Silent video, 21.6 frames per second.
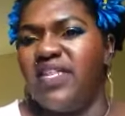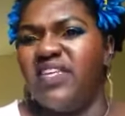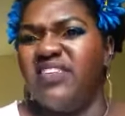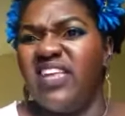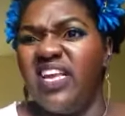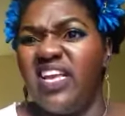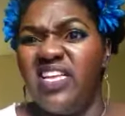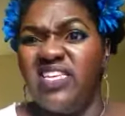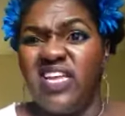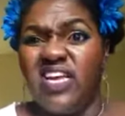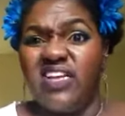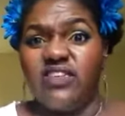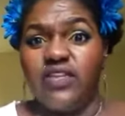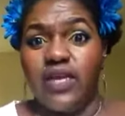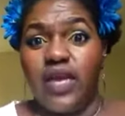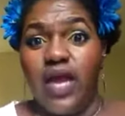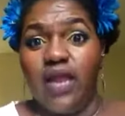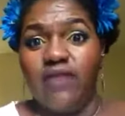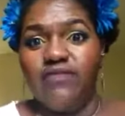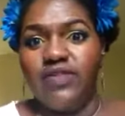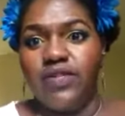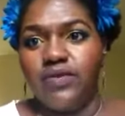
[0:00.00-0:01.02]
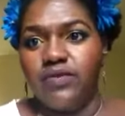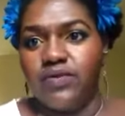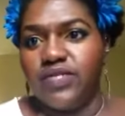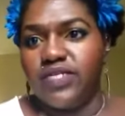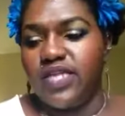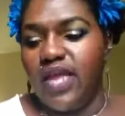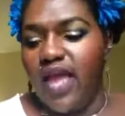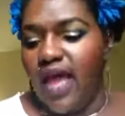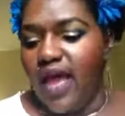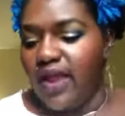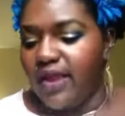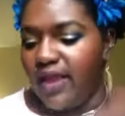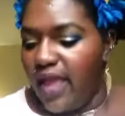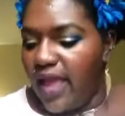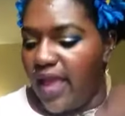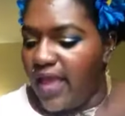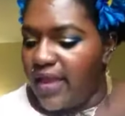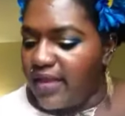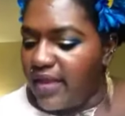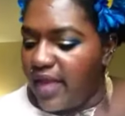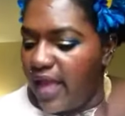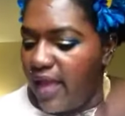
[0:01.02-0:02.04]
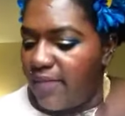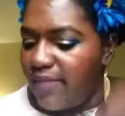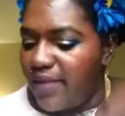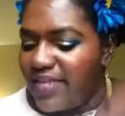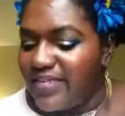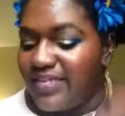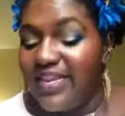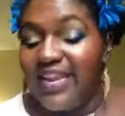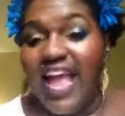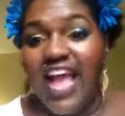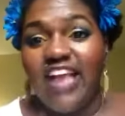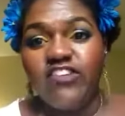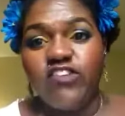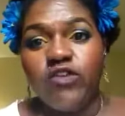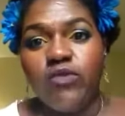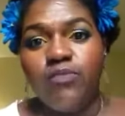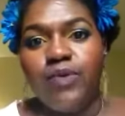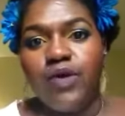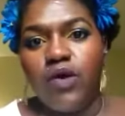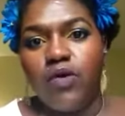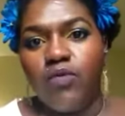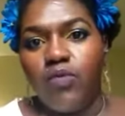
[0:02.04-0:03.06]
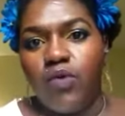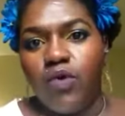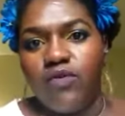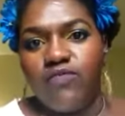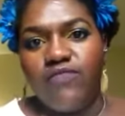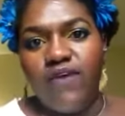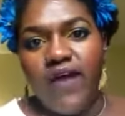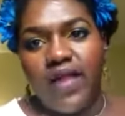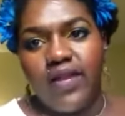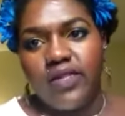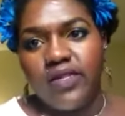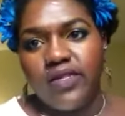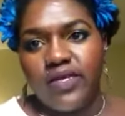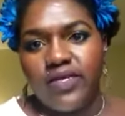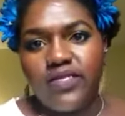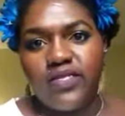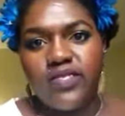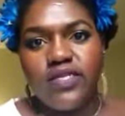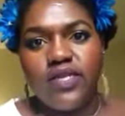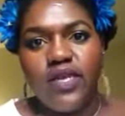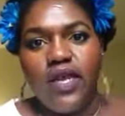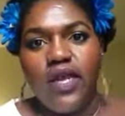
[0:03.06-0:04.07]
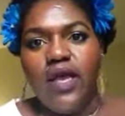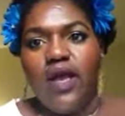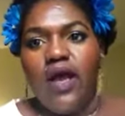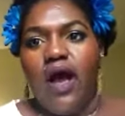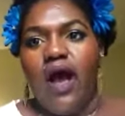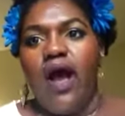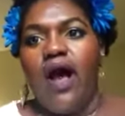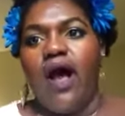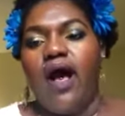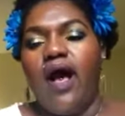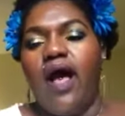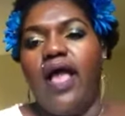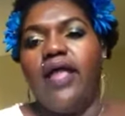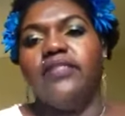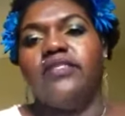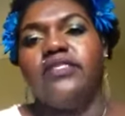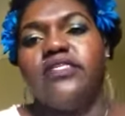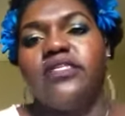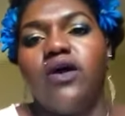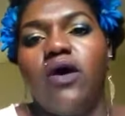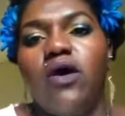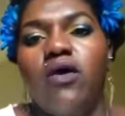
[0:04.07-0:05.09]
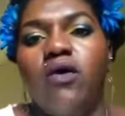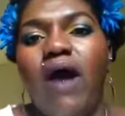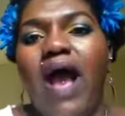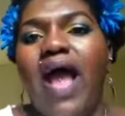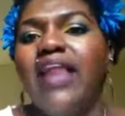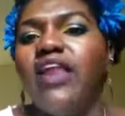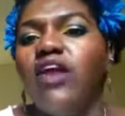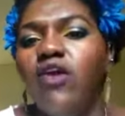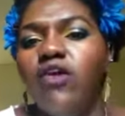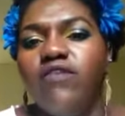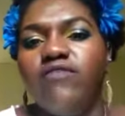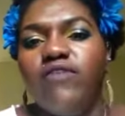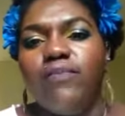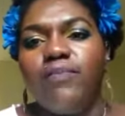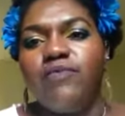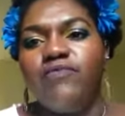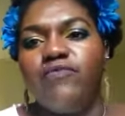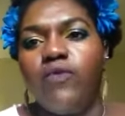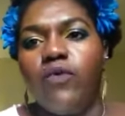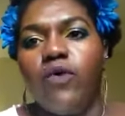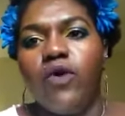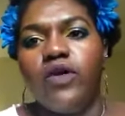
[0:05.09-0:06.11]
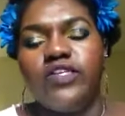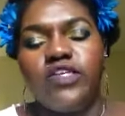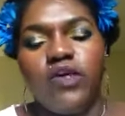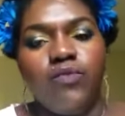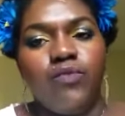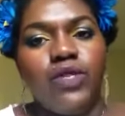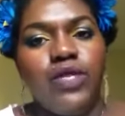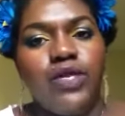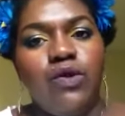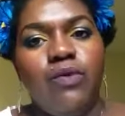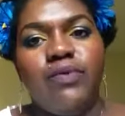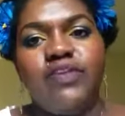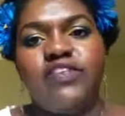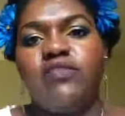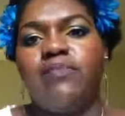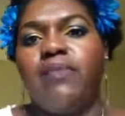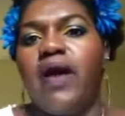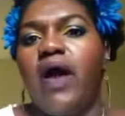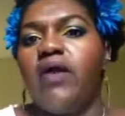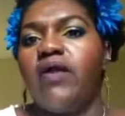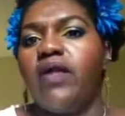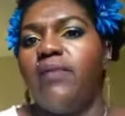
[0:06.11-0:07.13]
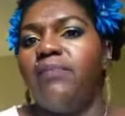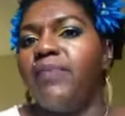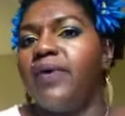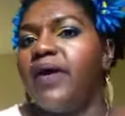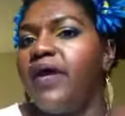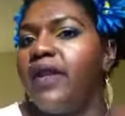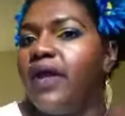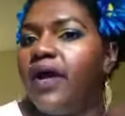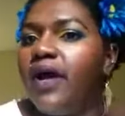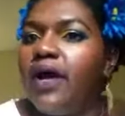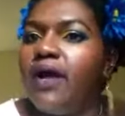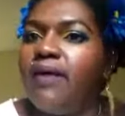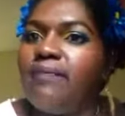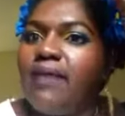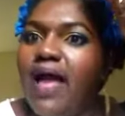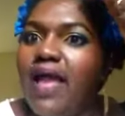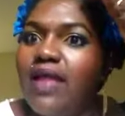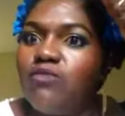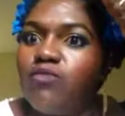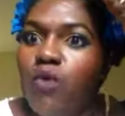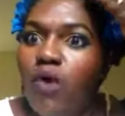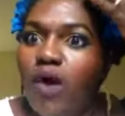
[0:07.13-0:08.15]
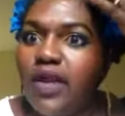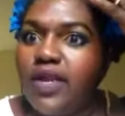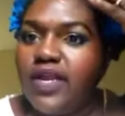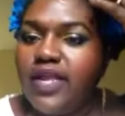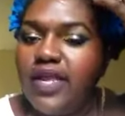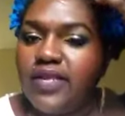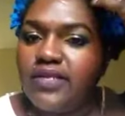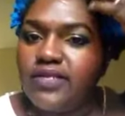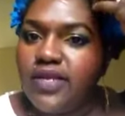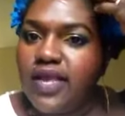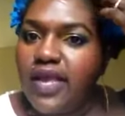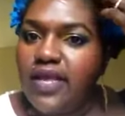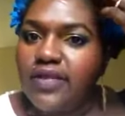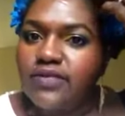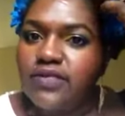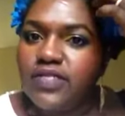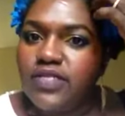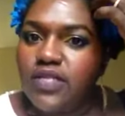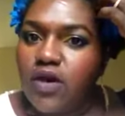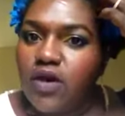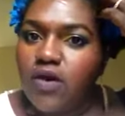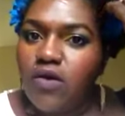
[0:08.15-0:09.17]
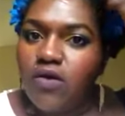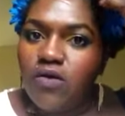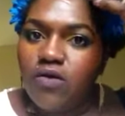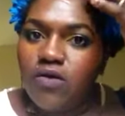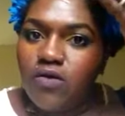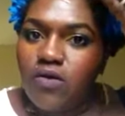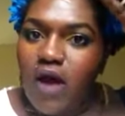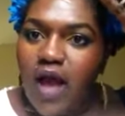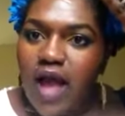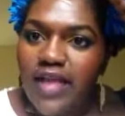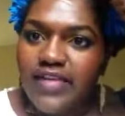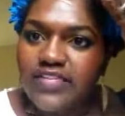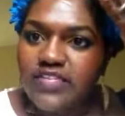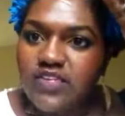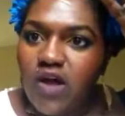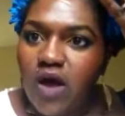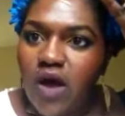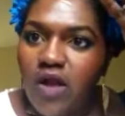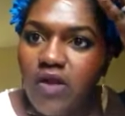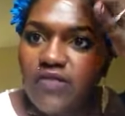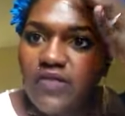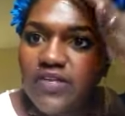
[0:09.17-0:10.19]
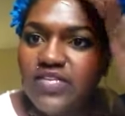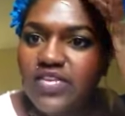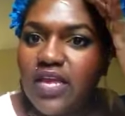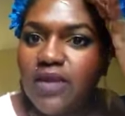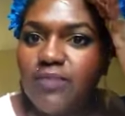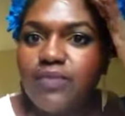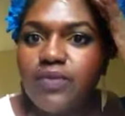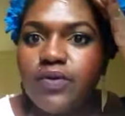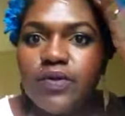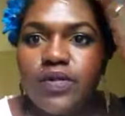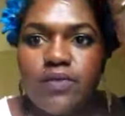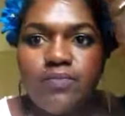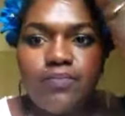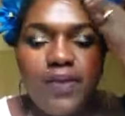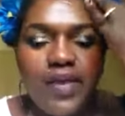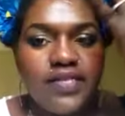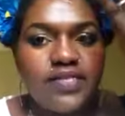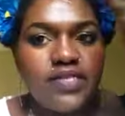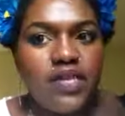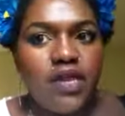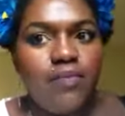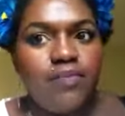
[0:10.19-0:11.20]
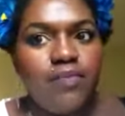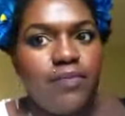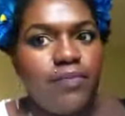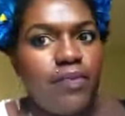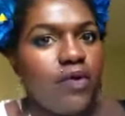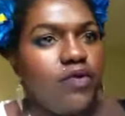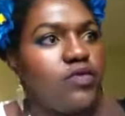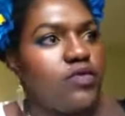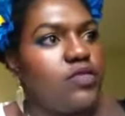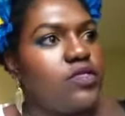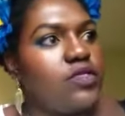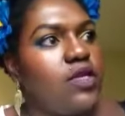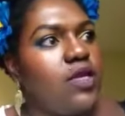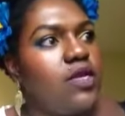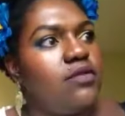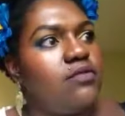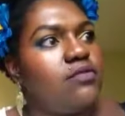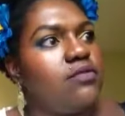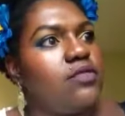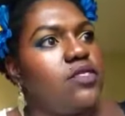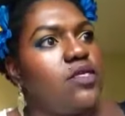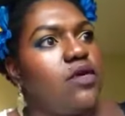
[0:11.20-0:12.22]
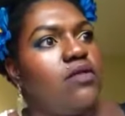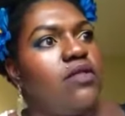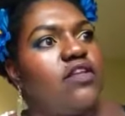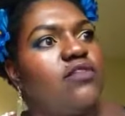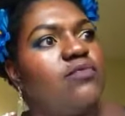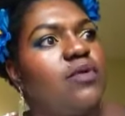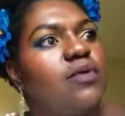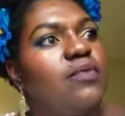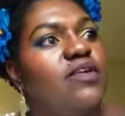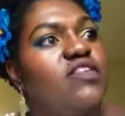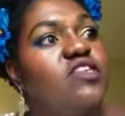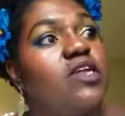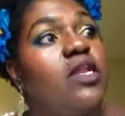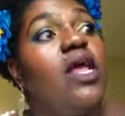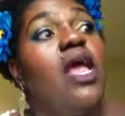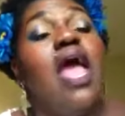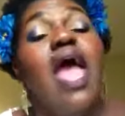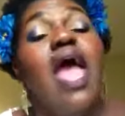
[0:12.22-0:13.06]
looks like it's actually kind of a little sad, and, it's a National Book Award finalist, and so I'd heard of it before, don't really know much about it, but, I wanted it, and so I saw it on the table and picked it up and purchased it, and so that's pretty much it.